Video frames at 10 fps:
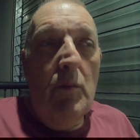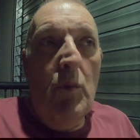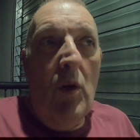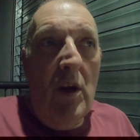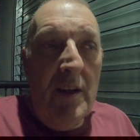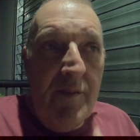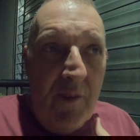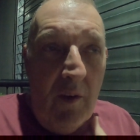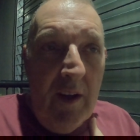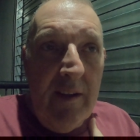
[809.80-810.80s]
What I
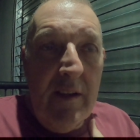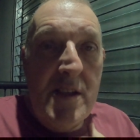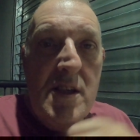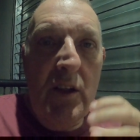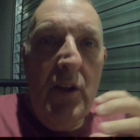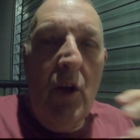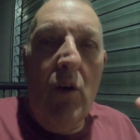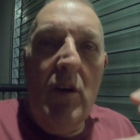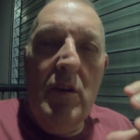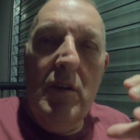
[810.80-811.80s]
find is a
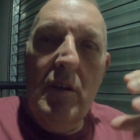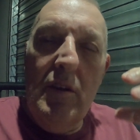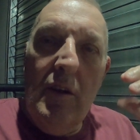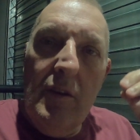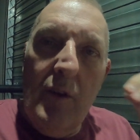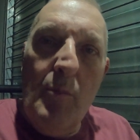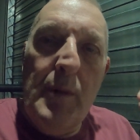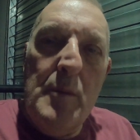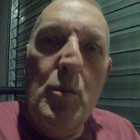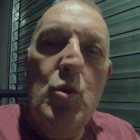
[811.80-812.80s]
lot of
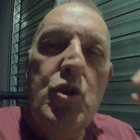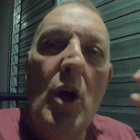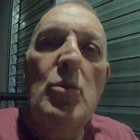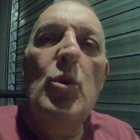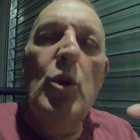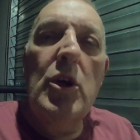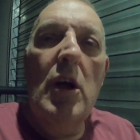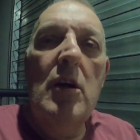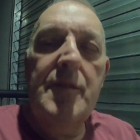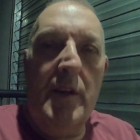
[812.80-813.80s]
people don't look
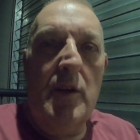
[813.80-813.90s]
after